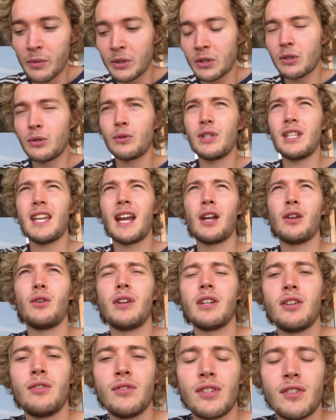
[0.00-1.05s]
called
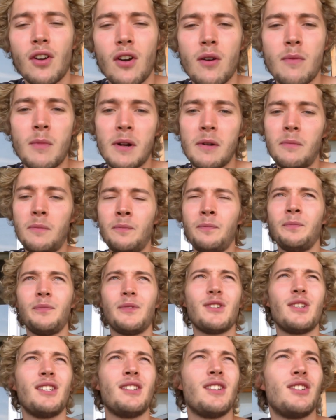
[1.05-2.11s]
Yayoi Kusama.
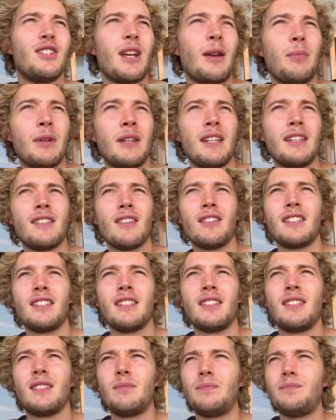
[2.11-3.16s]
She's a Japanese
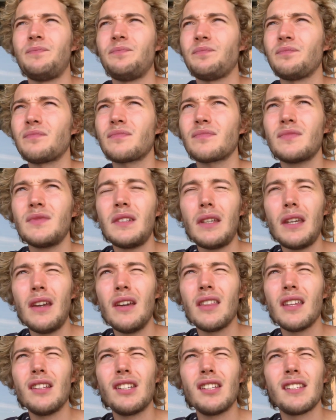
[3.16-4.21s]
artist. I
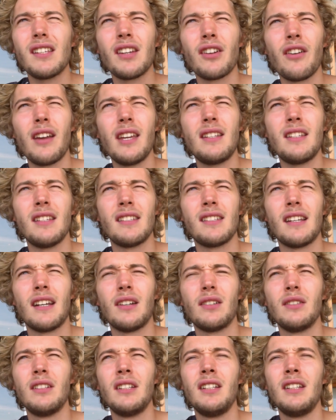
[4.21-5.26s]
think she's in her 80s
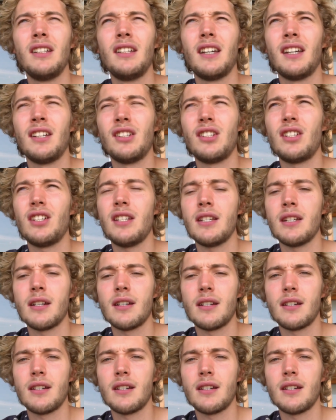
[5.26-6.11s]
now, and she